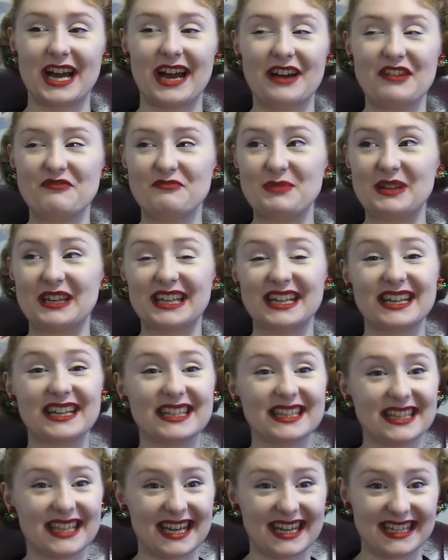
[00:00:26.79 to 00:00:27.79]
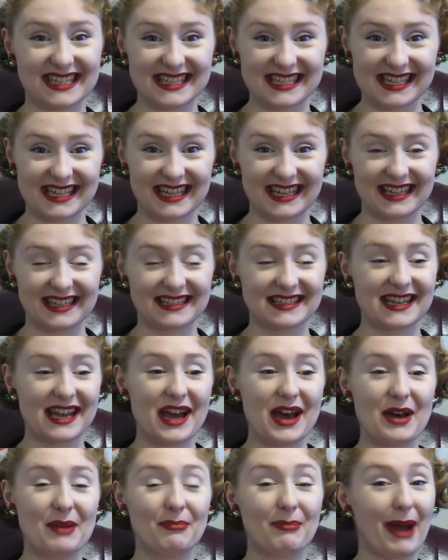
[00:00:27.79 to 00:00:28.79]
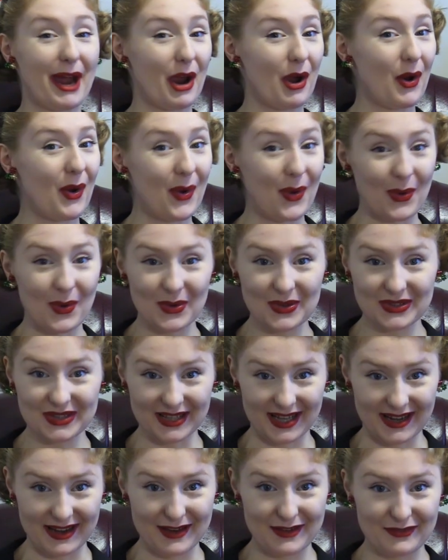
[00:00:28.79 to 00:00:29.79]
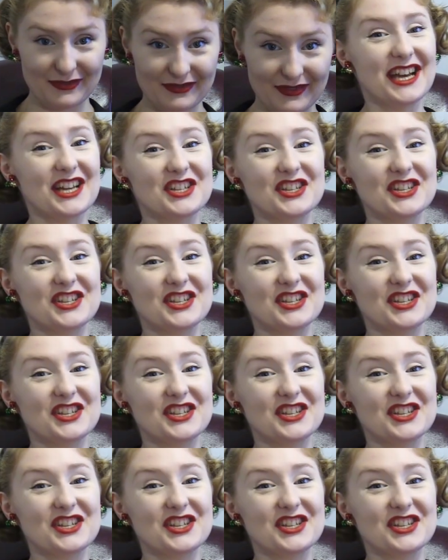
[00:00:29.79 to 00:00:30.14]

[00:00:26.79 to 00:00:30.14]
I've been collecting it my whole life.